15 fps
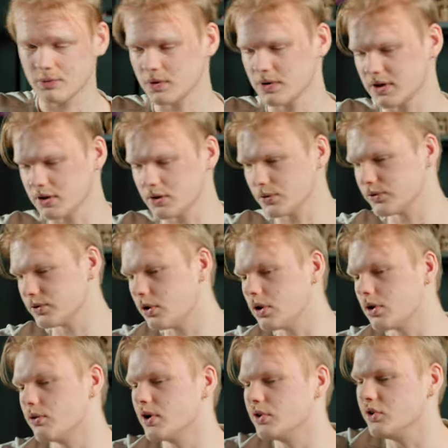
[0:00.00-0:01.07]
one that goes all
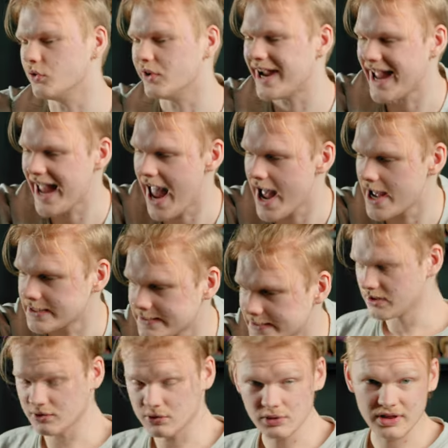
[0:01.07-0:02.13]
around your ass.
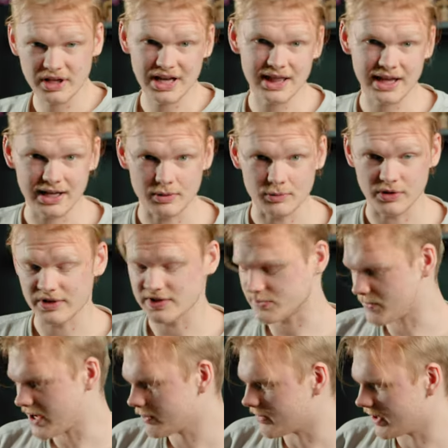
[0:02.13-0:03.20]
The cool thing I like about this
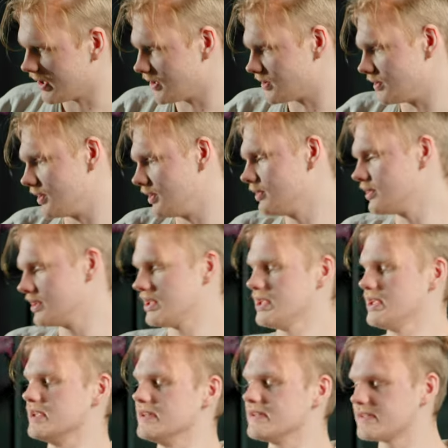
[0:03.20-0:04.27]
backpack, actually,
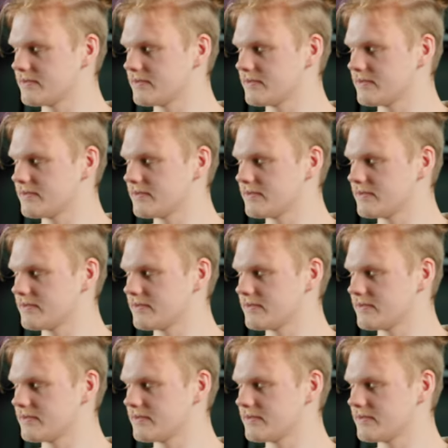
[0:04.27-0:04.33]
is